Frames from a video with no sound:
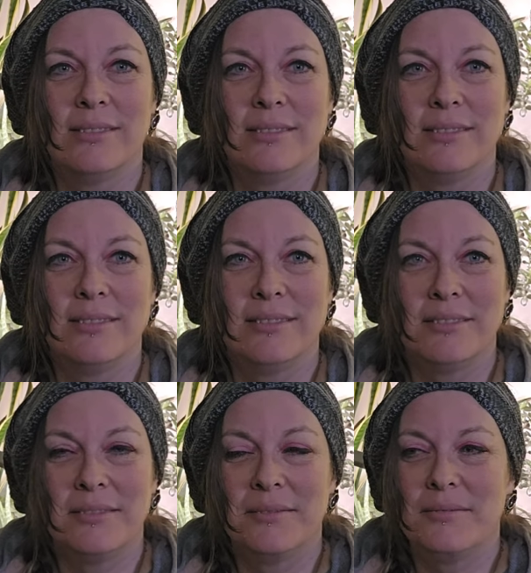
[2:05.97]

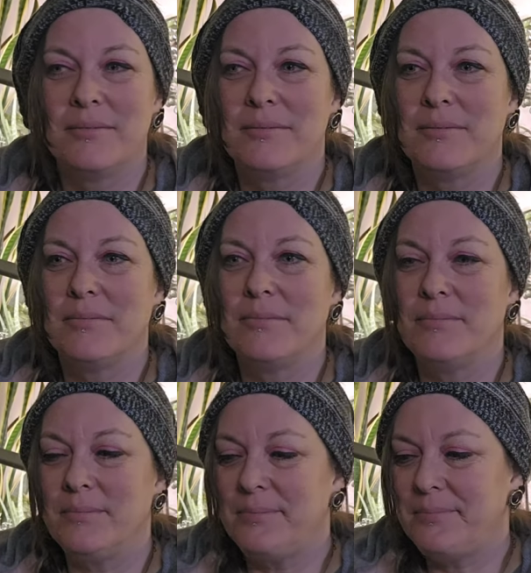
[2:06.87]

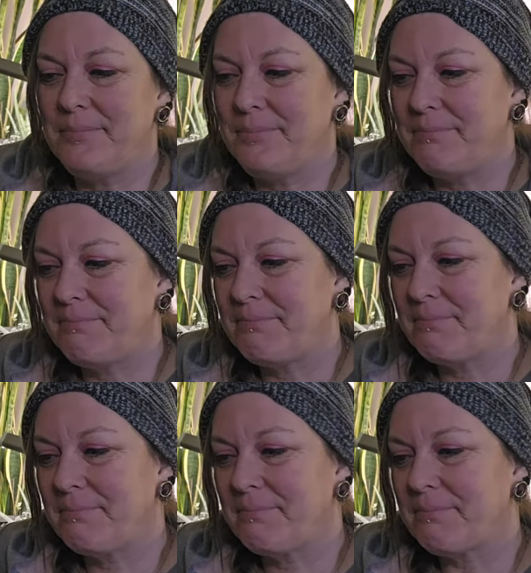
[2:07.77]

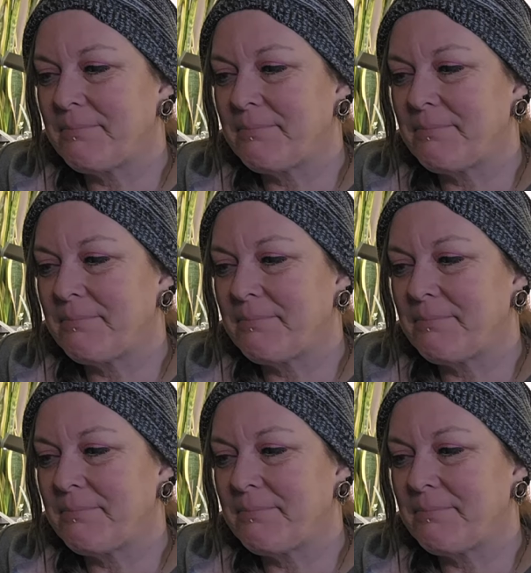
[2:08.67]
No one is speaking in this clip.